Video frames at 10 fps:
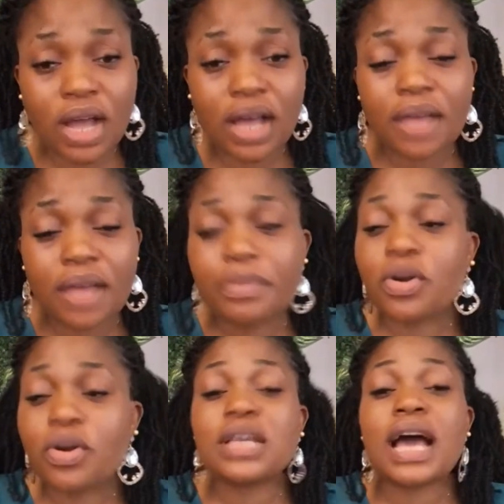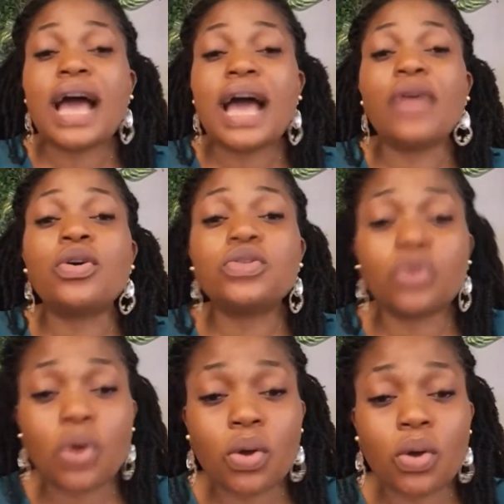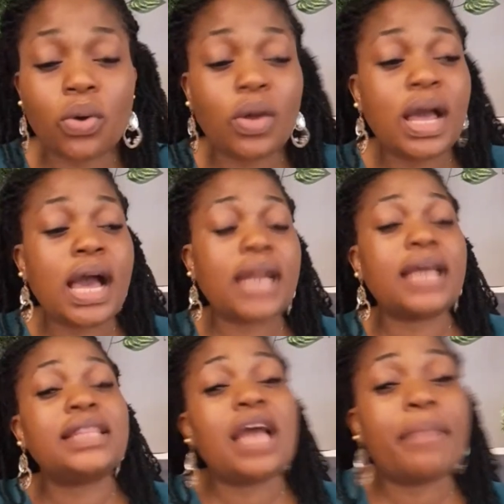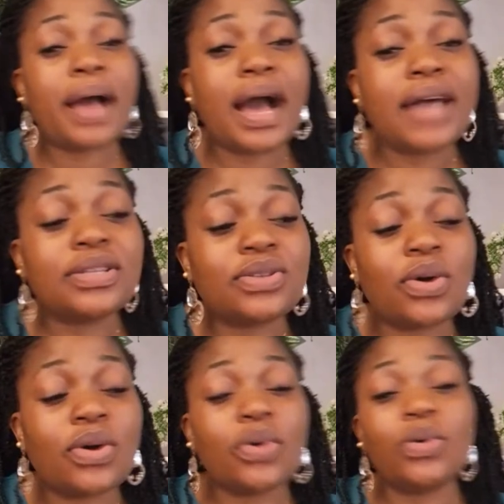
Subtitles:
Because I go to Google and I type, I ask Google,